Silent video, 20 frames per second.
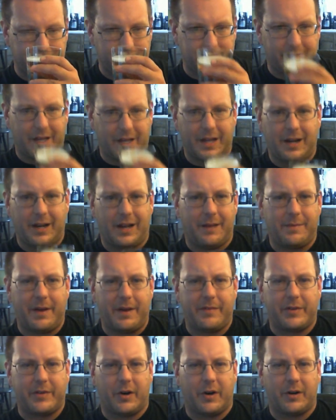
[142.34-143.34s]
I'm
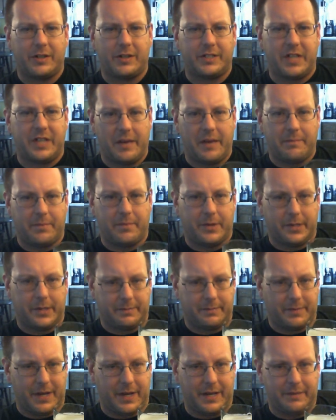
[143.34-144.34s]
having a hard time
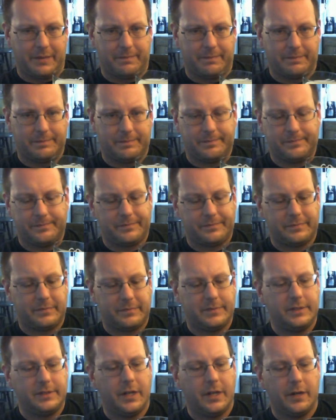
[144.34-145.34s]
putting my
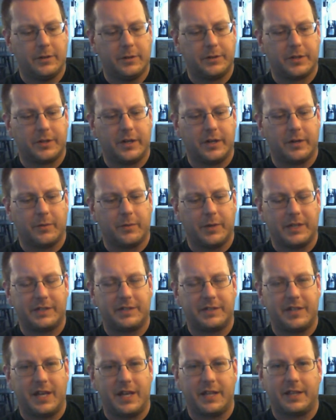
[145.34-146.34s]
nose onto what
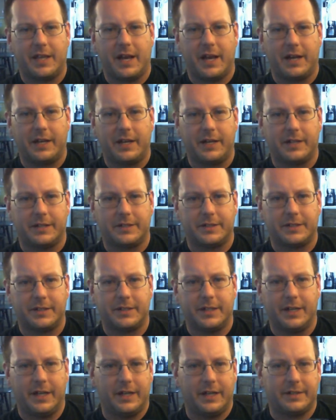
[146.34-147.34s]
scent that is.
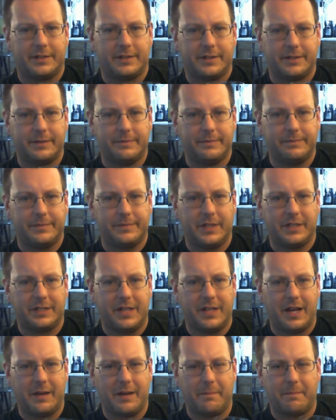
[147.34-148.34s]
It's
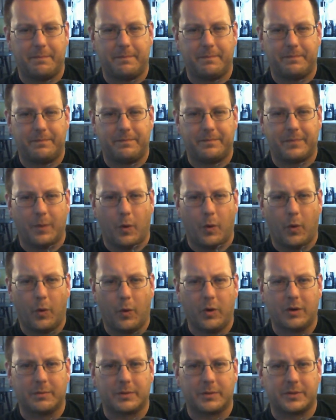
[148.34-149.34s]
not a
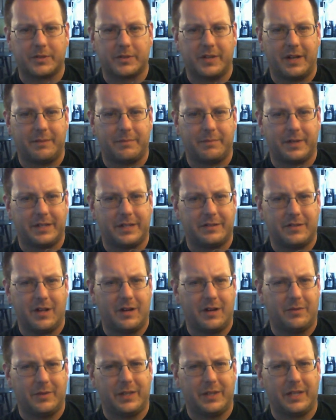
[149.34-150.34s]
horrible scent, but it's
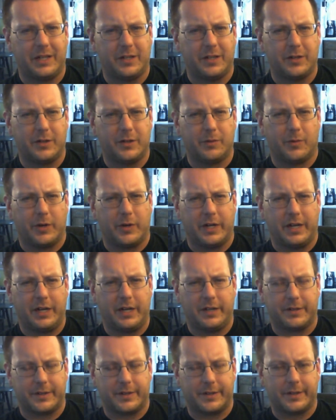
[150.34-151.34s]
not a really good one either.